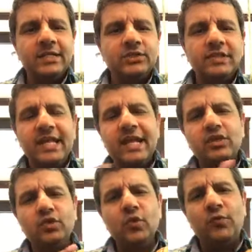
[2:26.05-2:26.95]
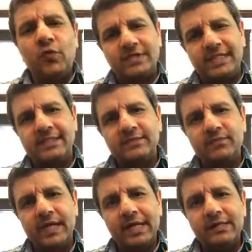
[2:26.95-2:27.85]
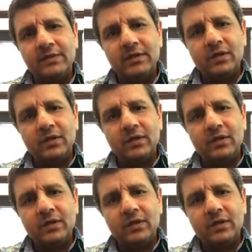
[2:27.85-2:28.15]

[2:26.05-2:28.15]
So there are two forces, right?